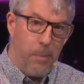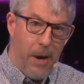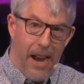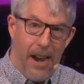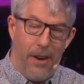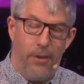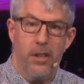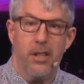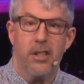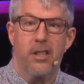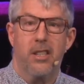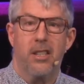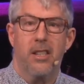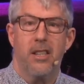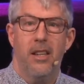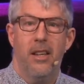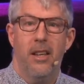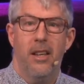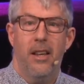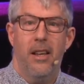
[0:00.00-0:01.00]

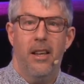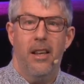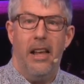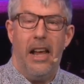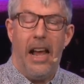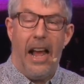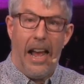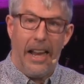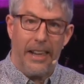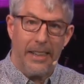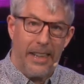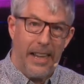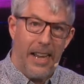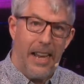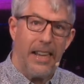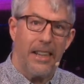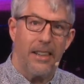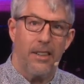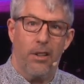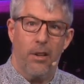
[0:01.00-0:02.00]
bearers and
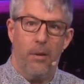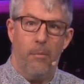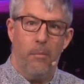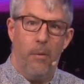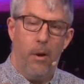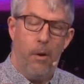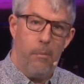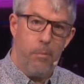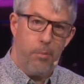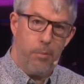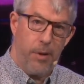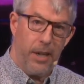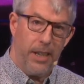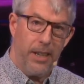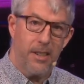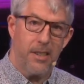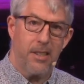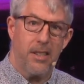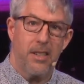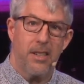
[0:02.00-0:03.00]
kingdom
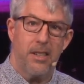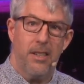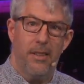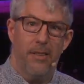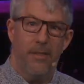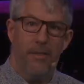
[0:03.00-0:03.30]
bringers.